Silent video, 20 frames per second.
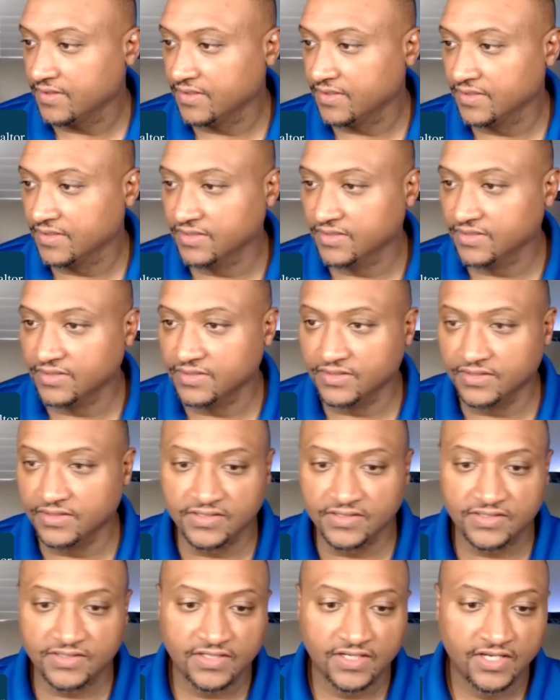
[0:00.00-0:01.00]

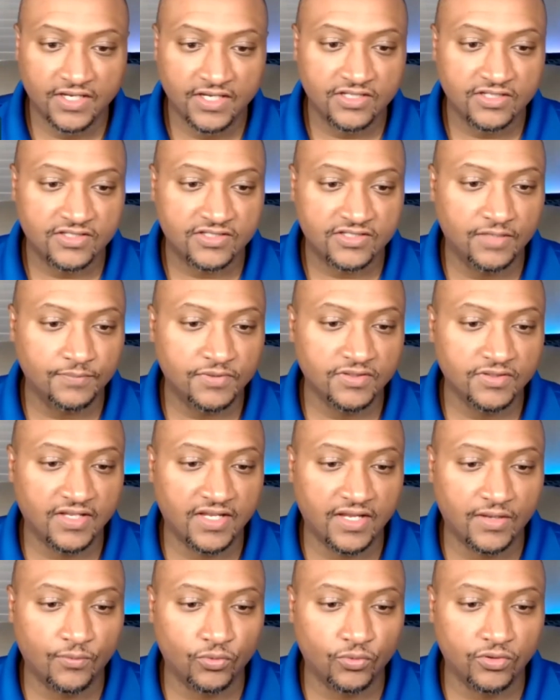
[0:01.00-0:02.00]
Is something
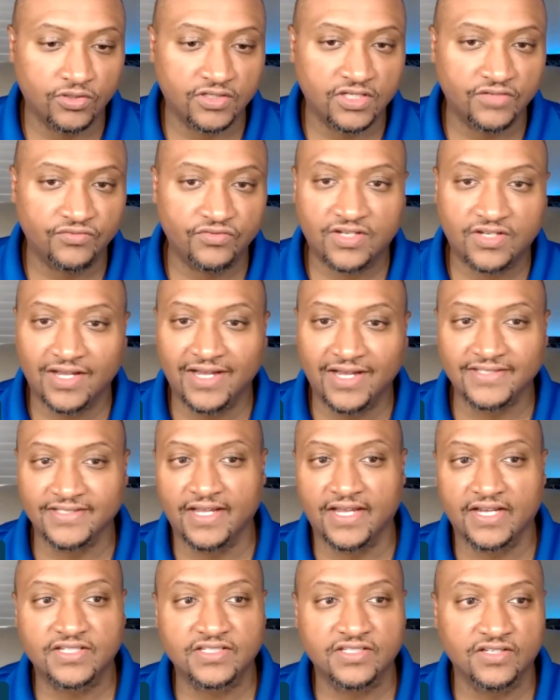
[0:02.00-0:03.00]
that we'll give you guys
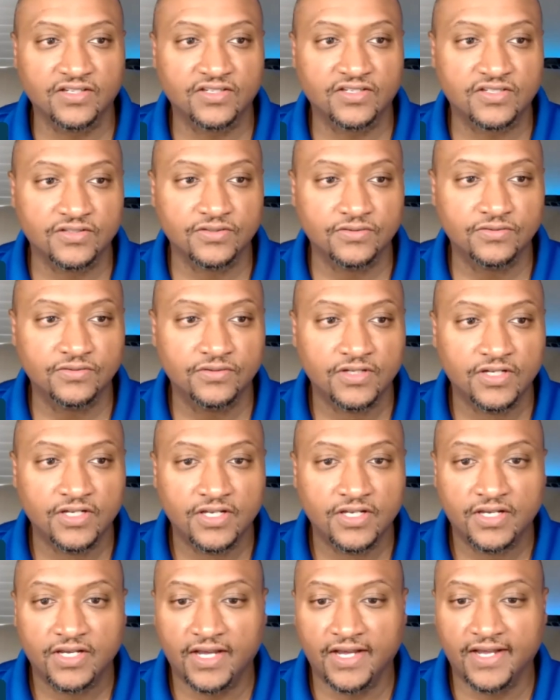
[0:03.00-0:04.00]
access to,
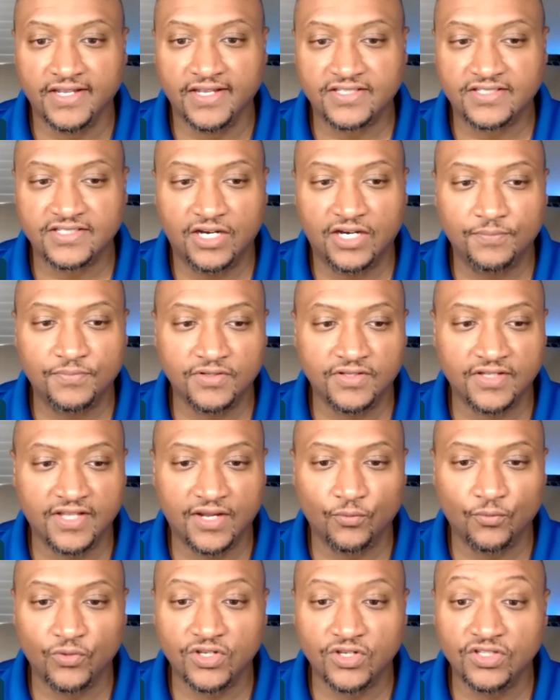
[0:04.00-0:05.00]
and something that we